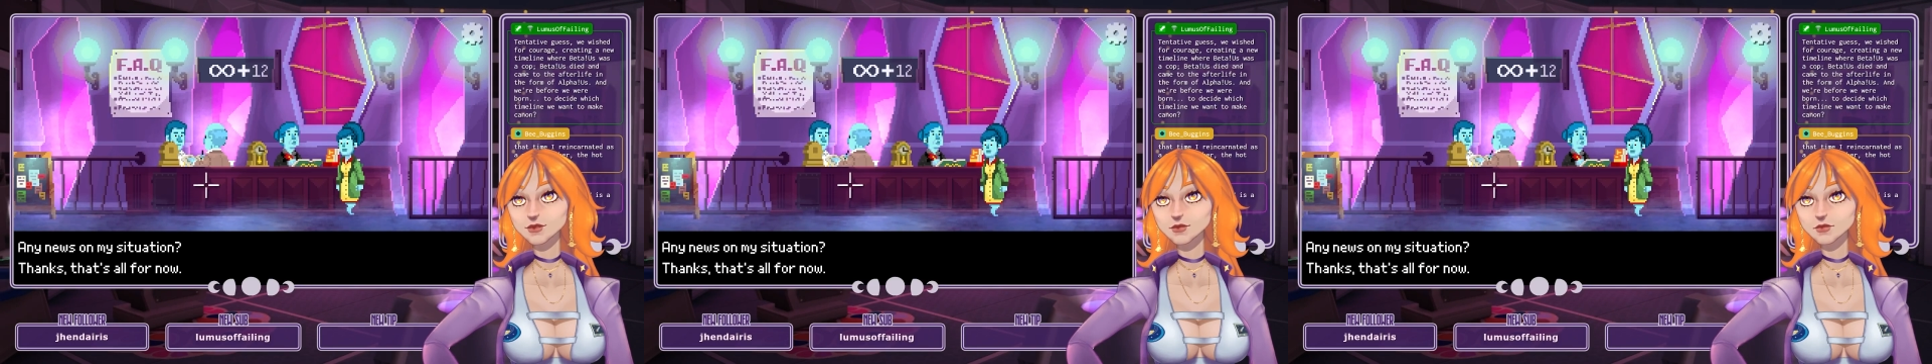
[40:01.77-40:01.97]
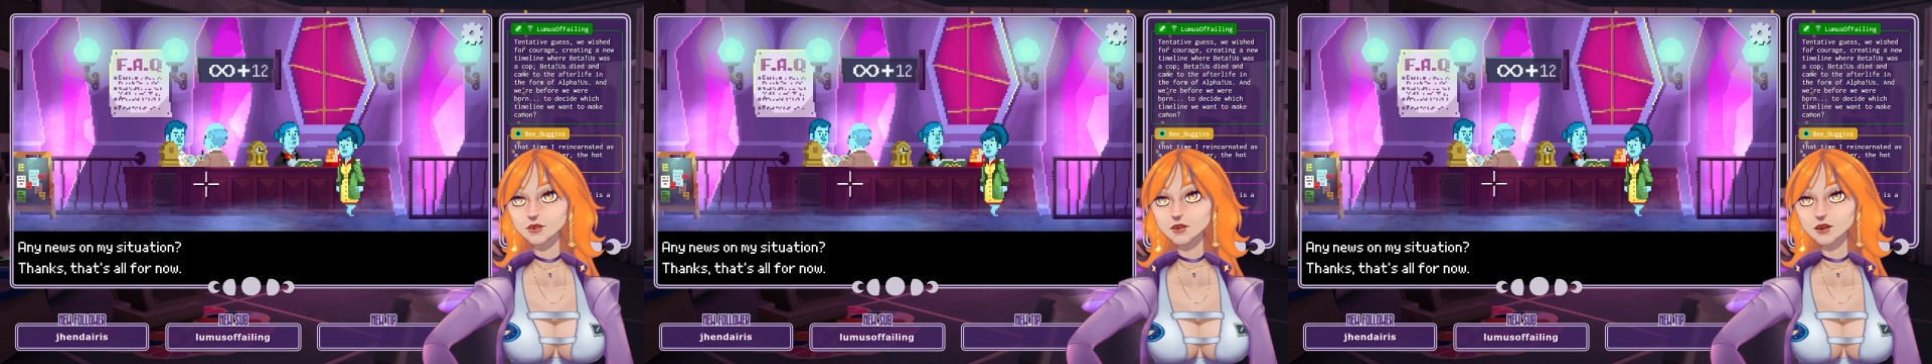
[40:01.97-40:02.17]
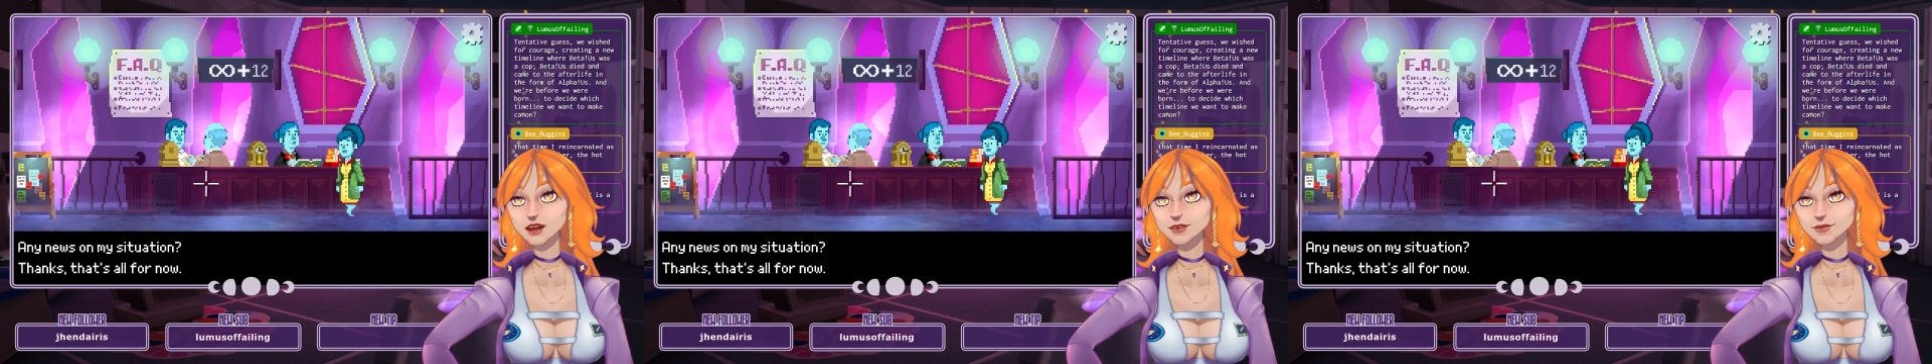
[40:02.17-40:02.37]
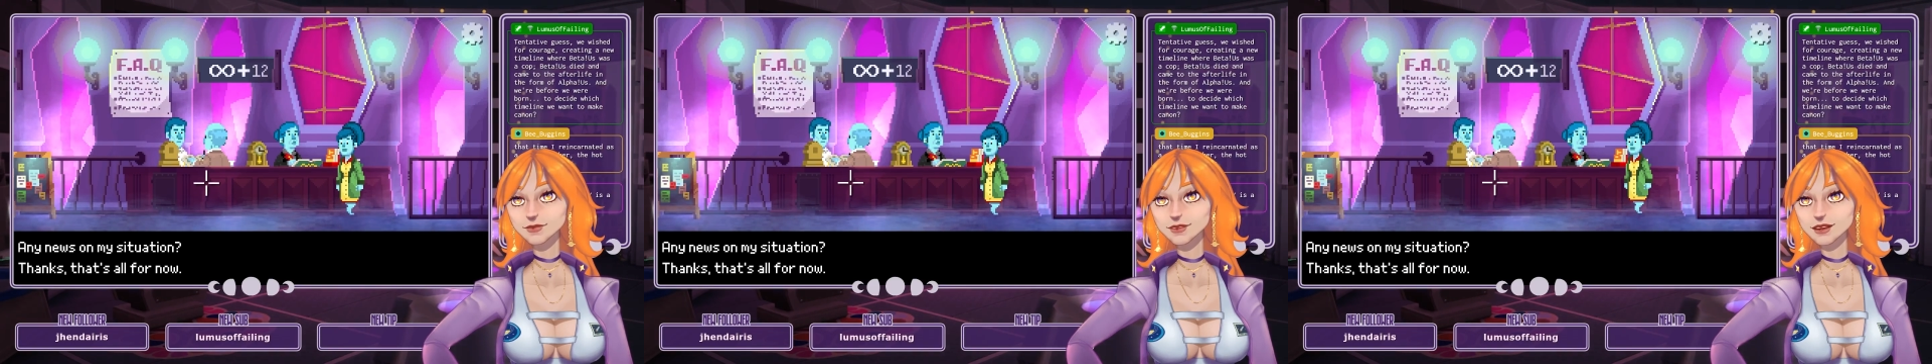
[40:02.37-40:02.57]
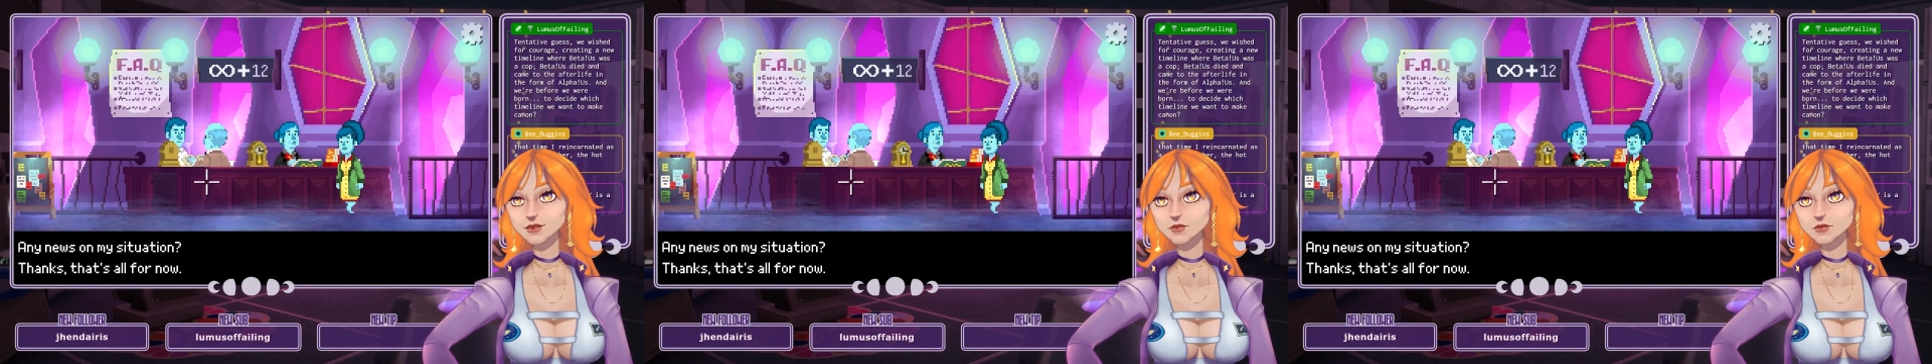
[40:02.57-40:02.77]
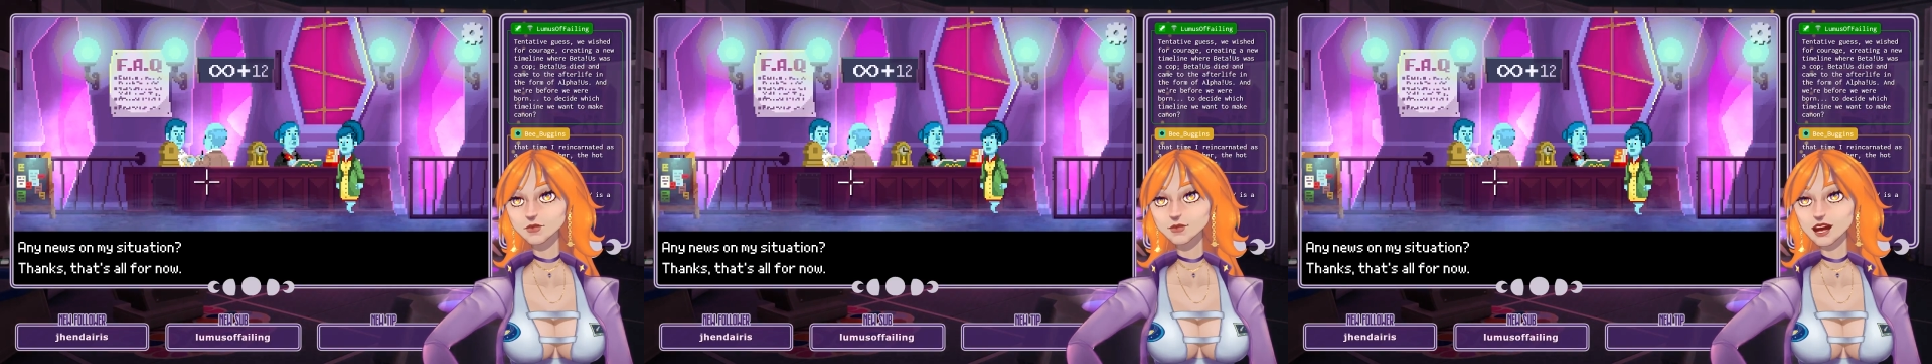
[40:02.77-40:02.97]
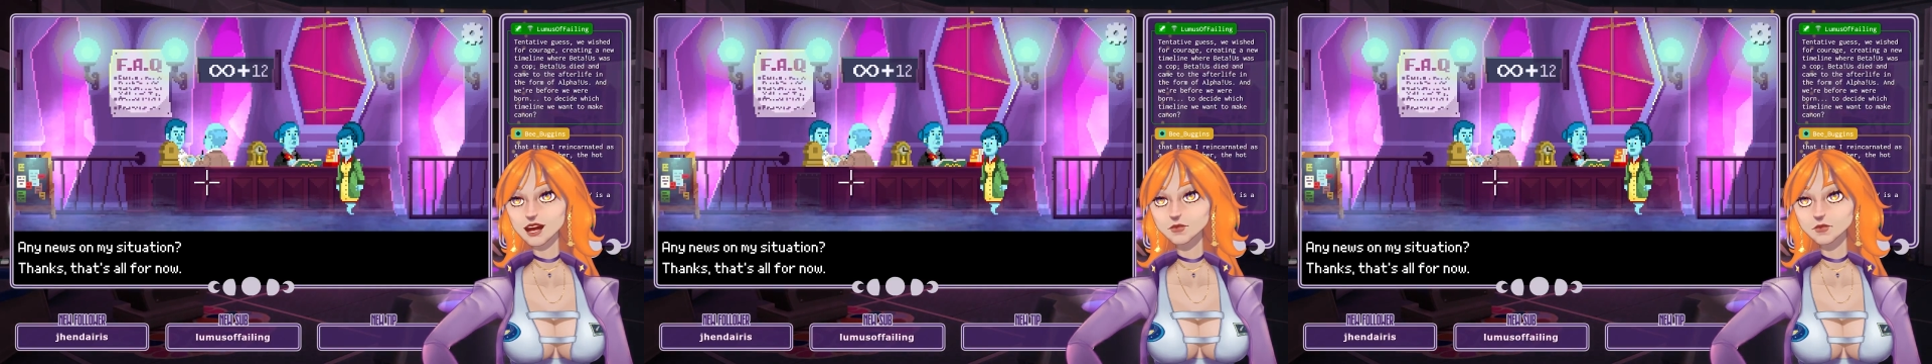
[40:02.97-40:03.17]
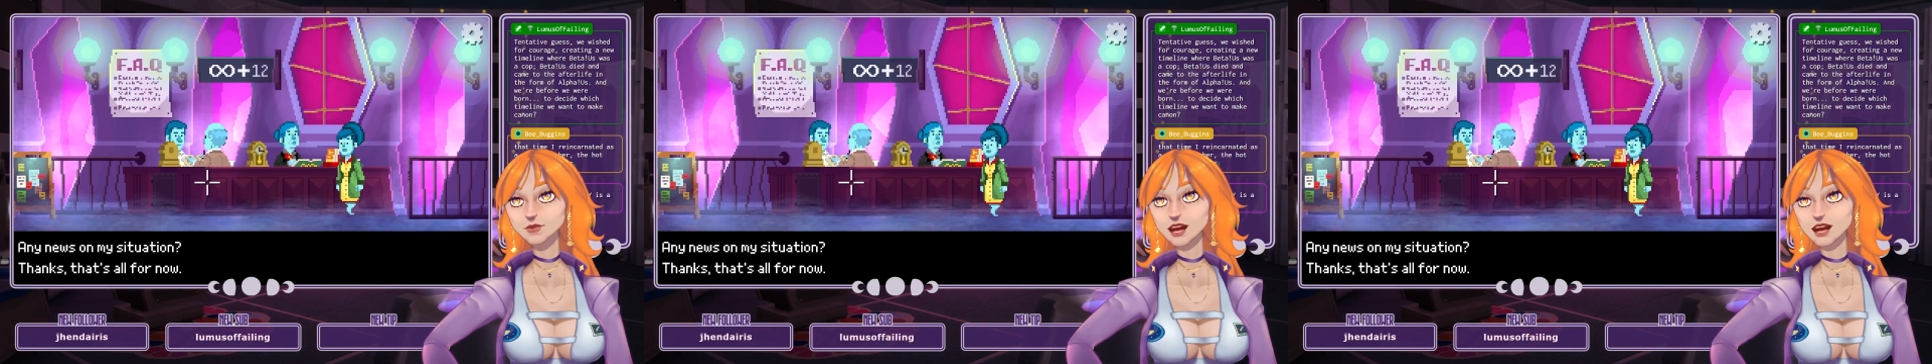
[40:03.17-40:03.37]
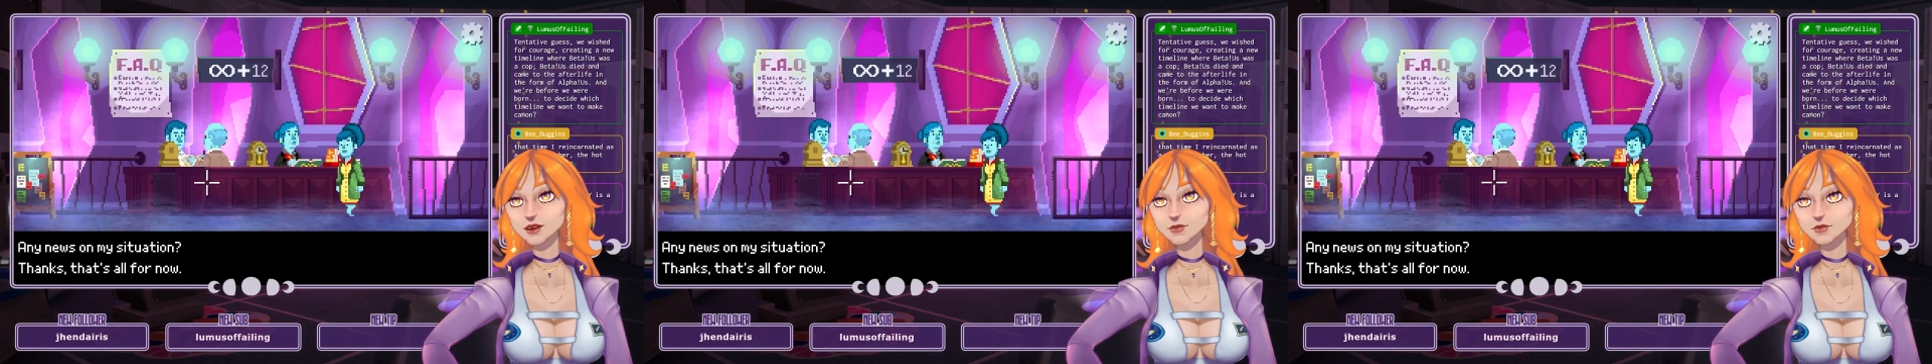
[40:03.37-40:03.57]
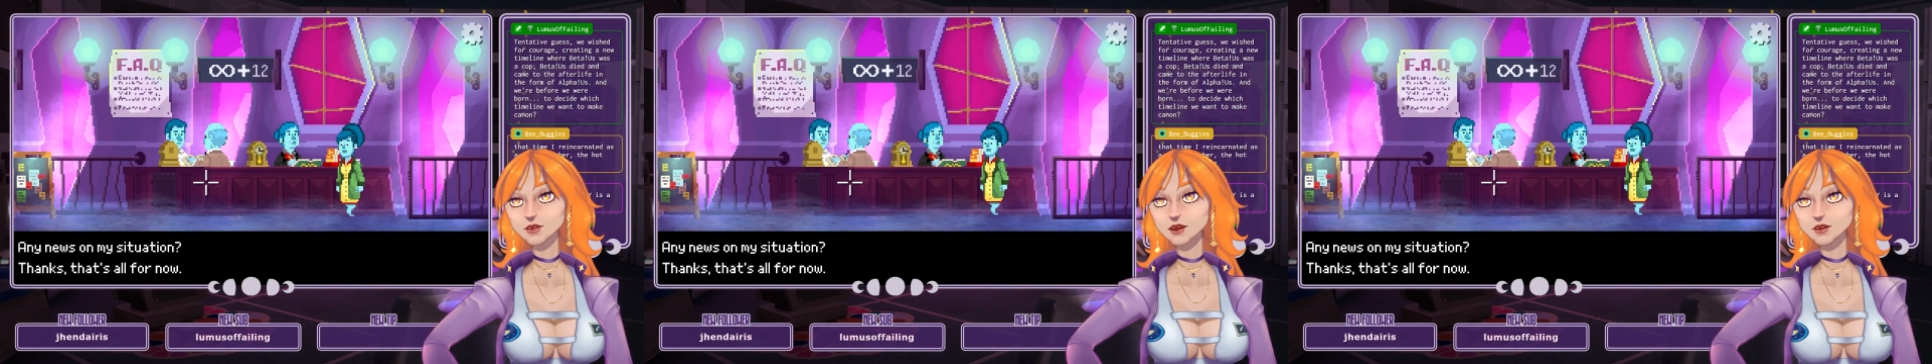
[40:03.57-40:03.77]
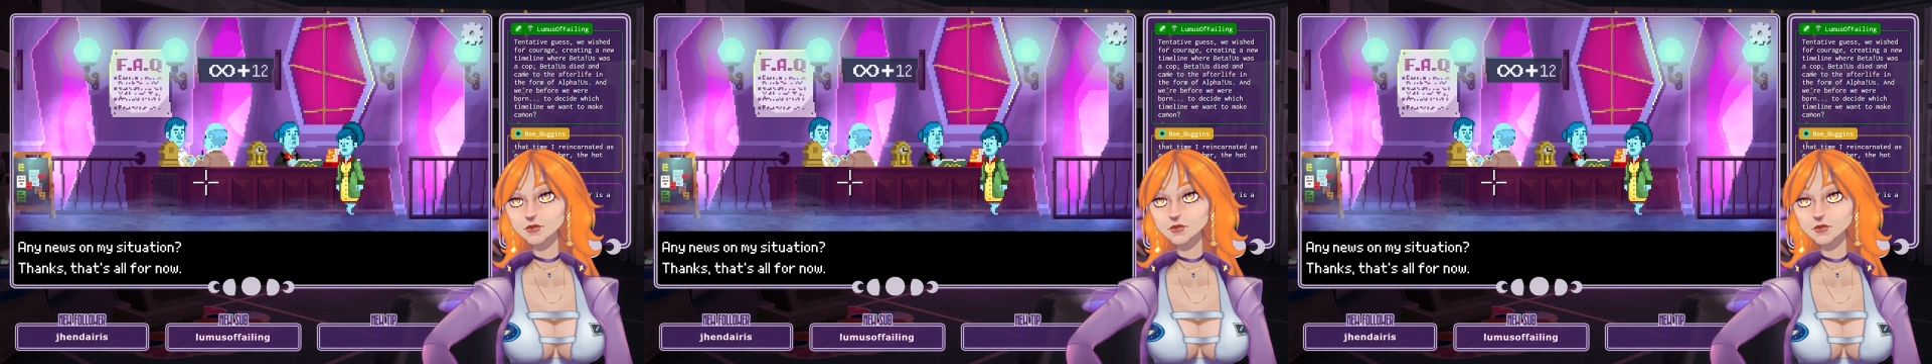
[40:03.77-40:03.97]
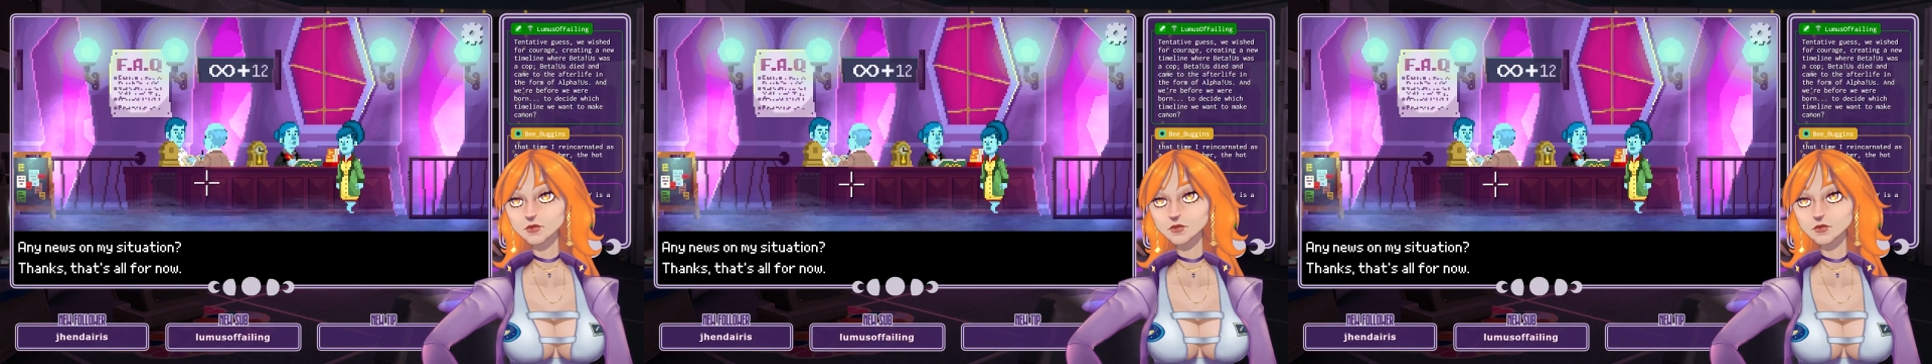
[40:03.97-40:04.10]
creating a new timeline where